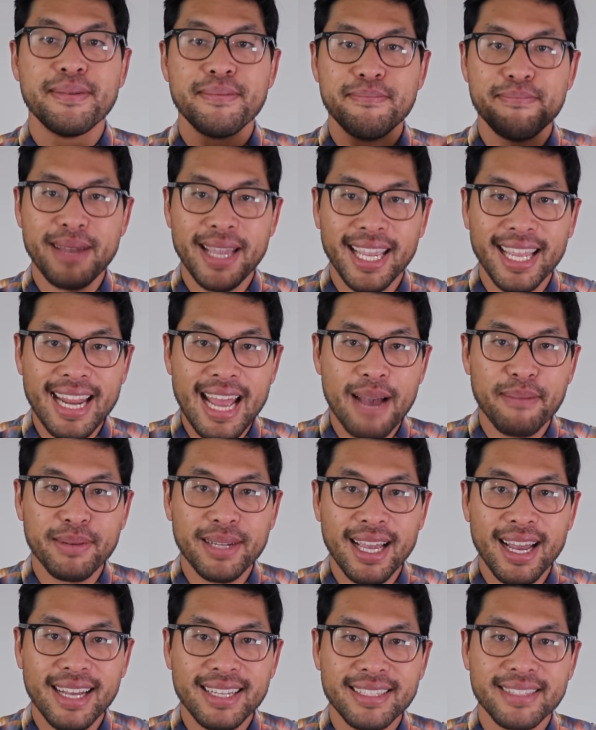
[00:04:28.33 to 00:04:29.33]
Make it happen,
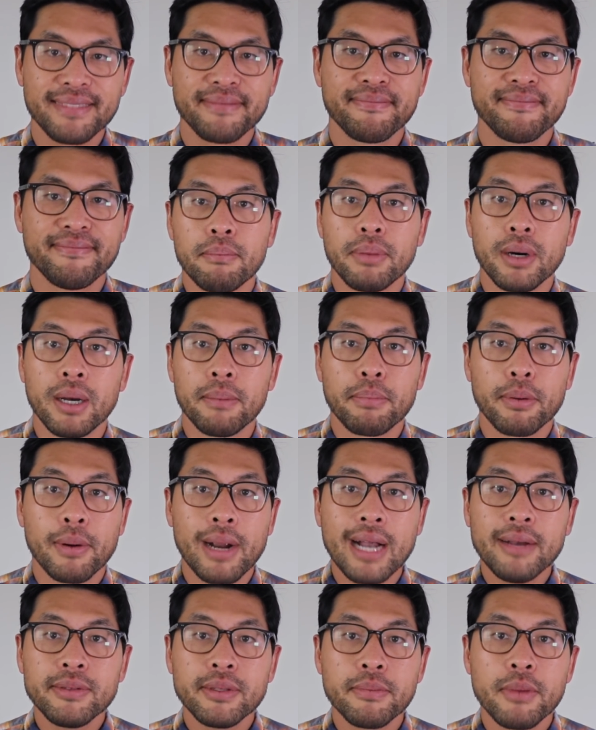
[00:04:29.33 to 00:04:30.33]
guys. But
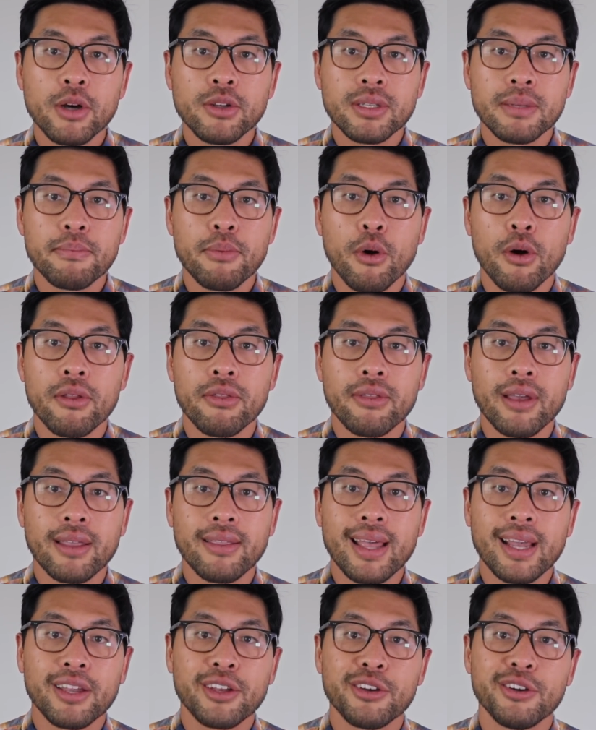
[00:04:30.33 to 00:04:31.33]
perhaps the most important thing
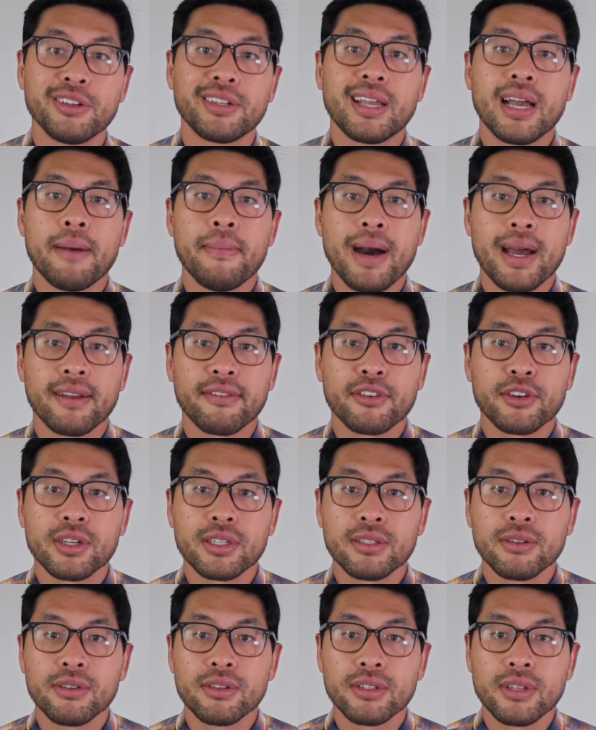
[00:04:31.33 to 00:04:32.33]
that could come out of
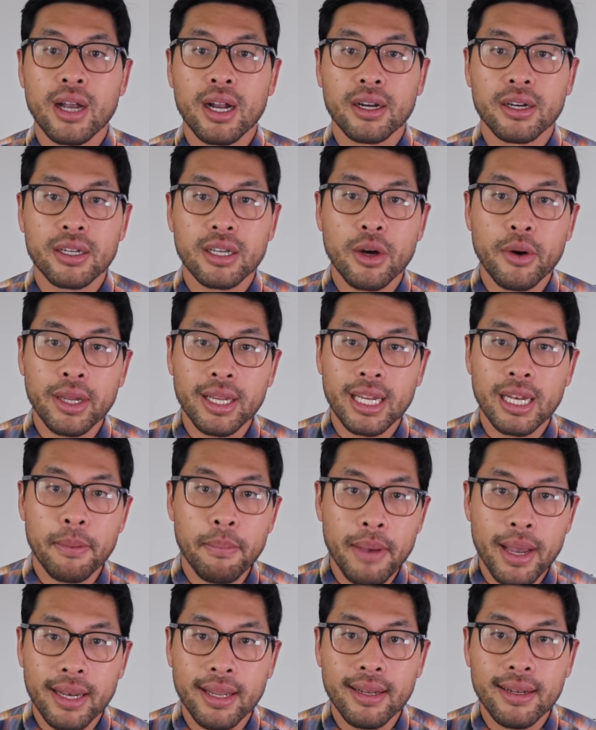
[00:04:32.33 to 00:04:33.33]
Krystal and Saagar going
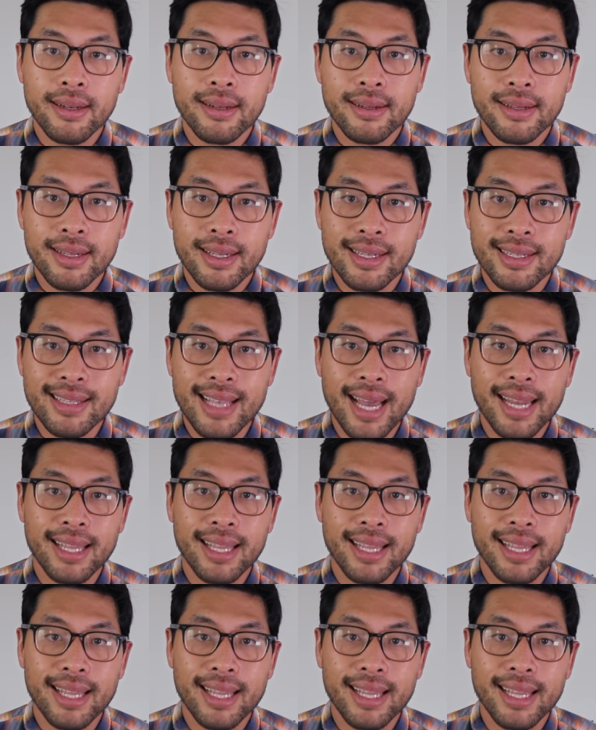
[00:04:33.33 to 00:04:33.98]
independent is that